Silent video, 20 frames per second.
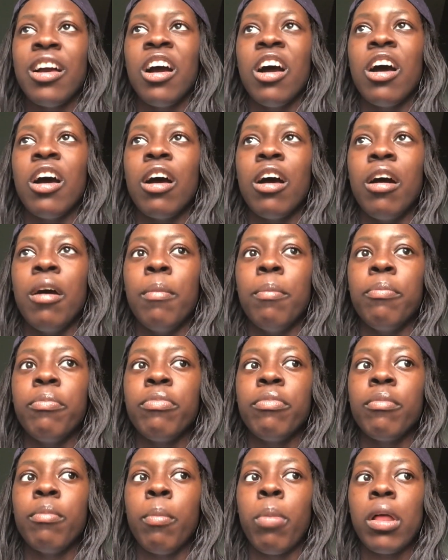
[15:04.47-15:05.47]

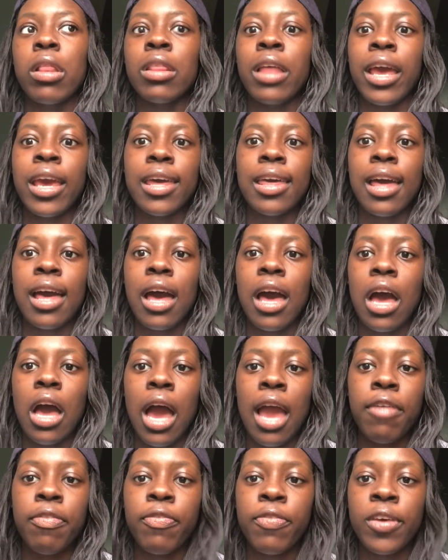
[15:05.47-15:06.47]
But like,
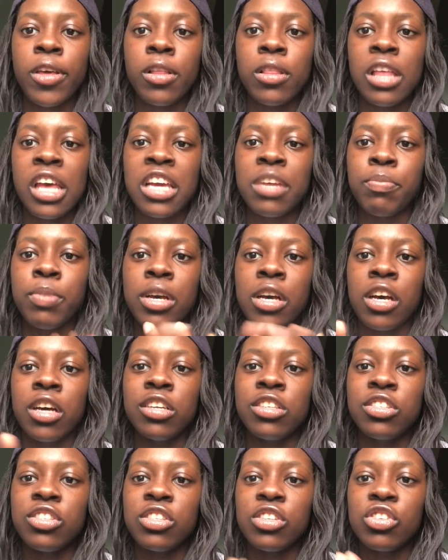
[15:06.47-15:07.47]
I feel like
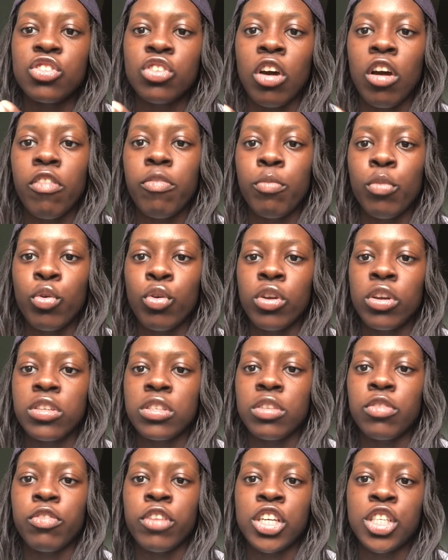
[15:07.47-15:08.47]
because sophomores
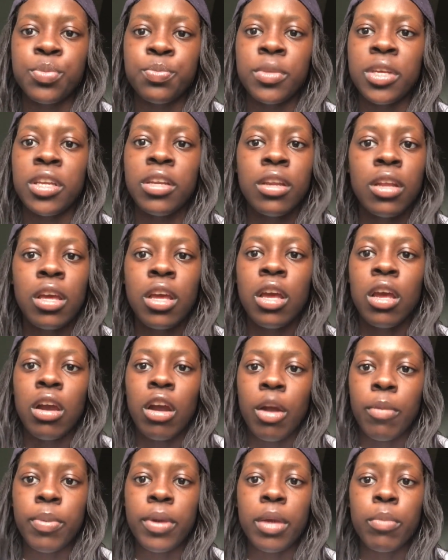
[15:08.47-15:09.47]
and freshmen
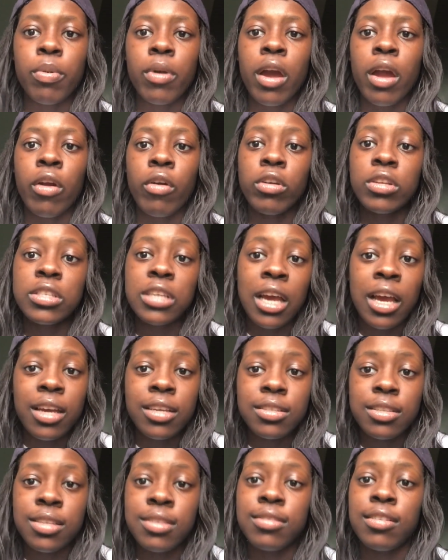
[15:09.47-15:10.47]
are being
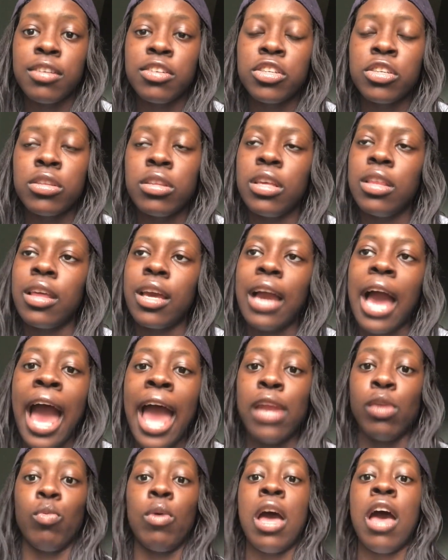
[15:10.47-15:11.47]
prioritized, essentially, like,
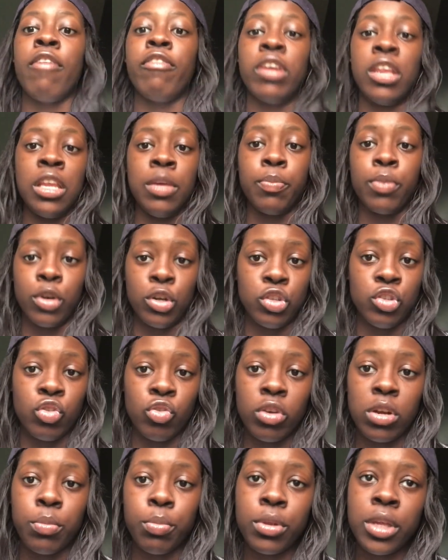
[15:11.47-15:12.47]
I don't have any
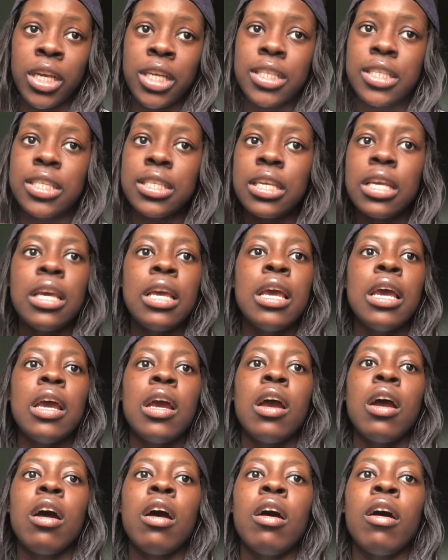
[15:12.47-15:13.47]
personal complaints,
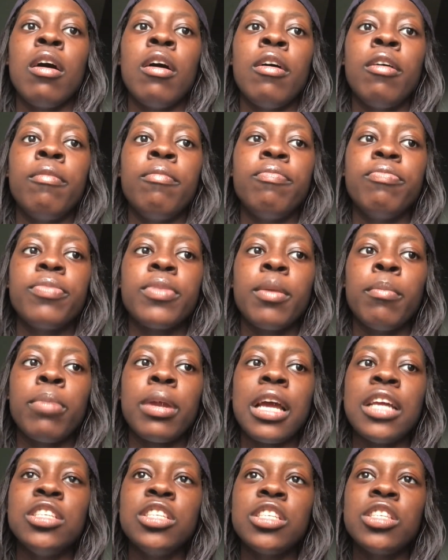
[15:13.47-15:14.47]

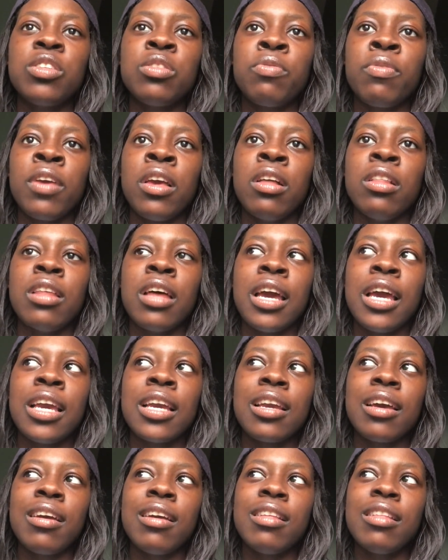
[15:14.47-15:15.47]
but I just feel
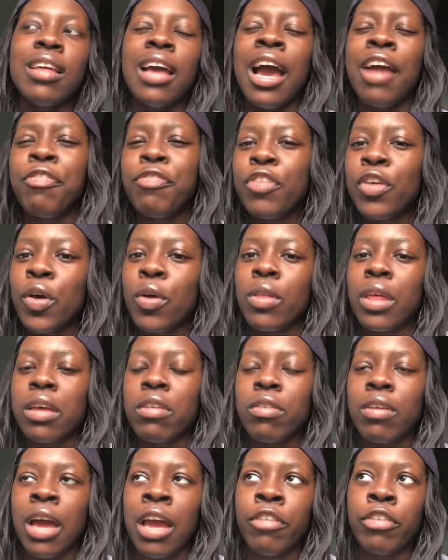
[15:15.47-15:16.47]
like
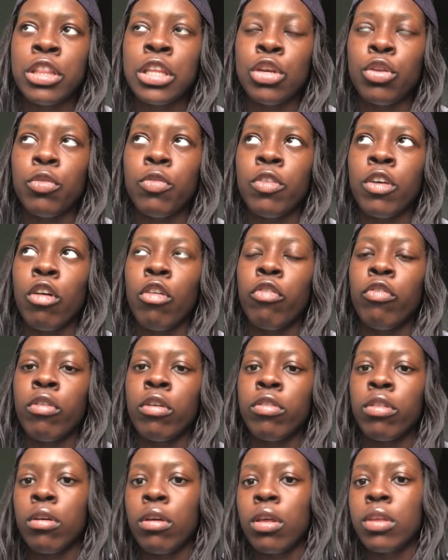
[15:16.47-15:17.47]
I really do feel
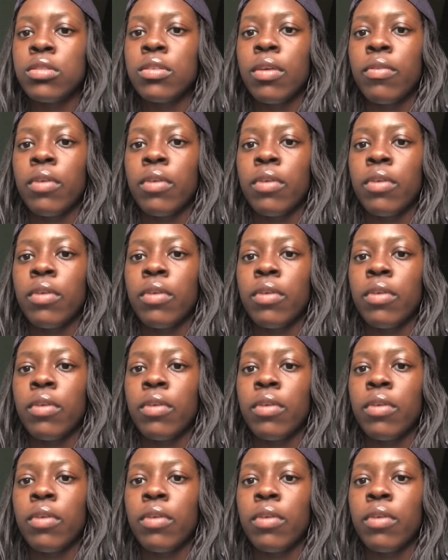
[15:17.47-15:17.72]
for the